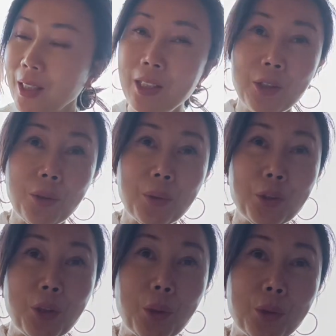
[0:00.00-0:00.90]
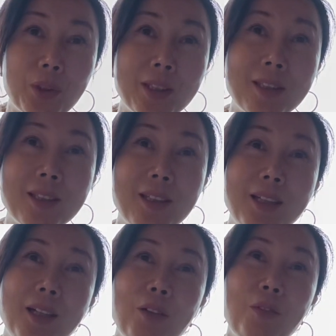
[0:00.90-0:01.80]
little children
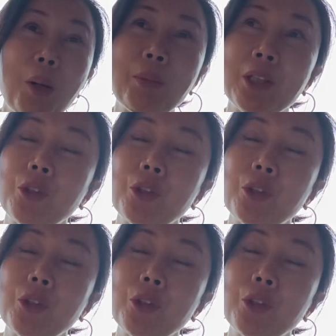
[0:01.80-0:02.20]
from the